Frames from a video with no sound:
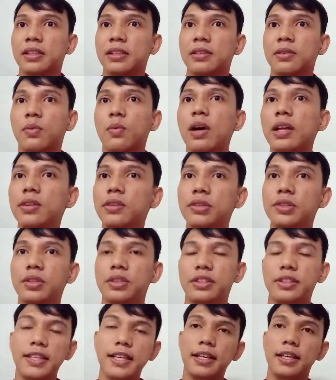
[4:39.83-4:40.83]
What do you
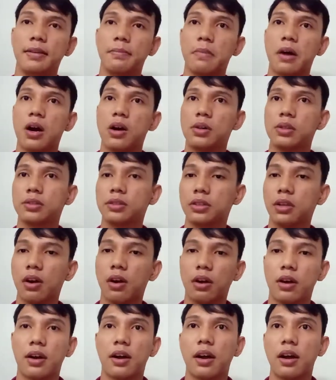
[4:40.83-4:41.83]
think about
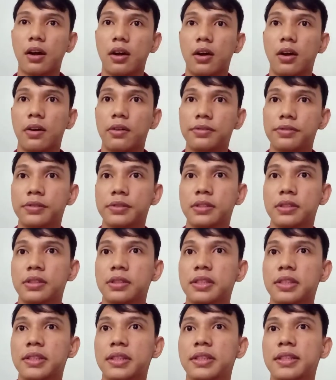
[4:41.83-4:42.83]
or of?
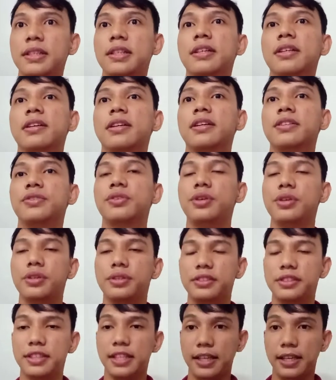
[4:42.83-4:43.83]
Do you
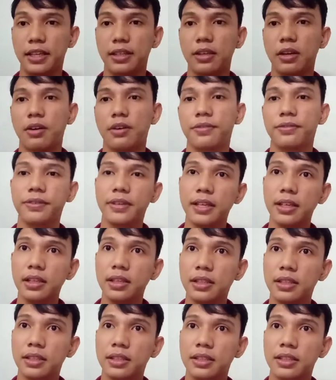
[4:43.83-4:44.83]
think or feel?
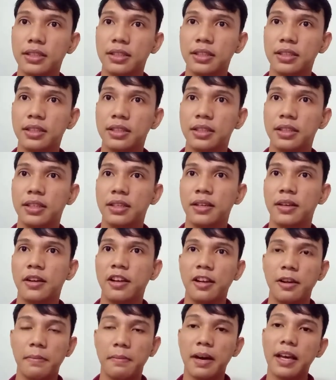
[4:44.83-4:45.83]

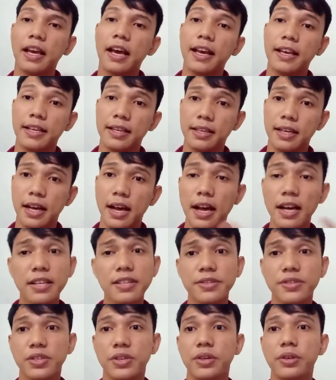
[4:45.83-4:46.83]
May I
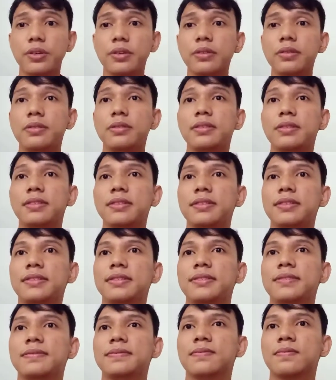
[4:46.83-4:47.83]
ask you?
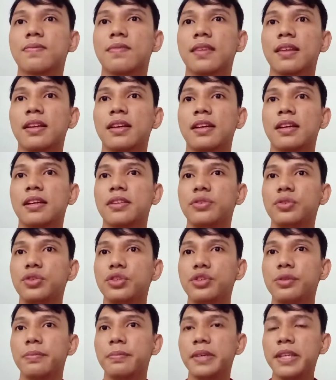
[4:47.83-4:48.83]
Do
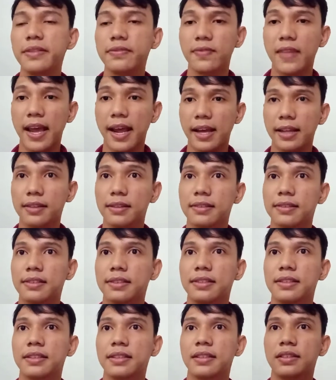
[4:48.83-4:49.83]
you mean that?
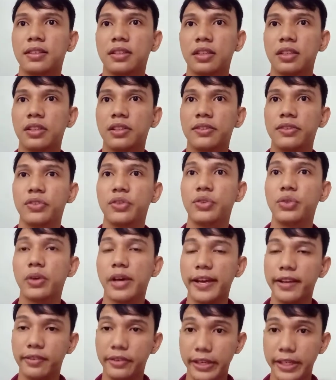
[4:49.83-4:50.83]
Do you
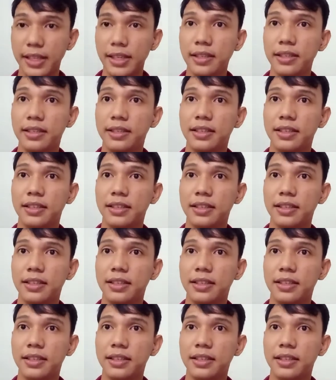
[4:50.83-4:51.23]
agree?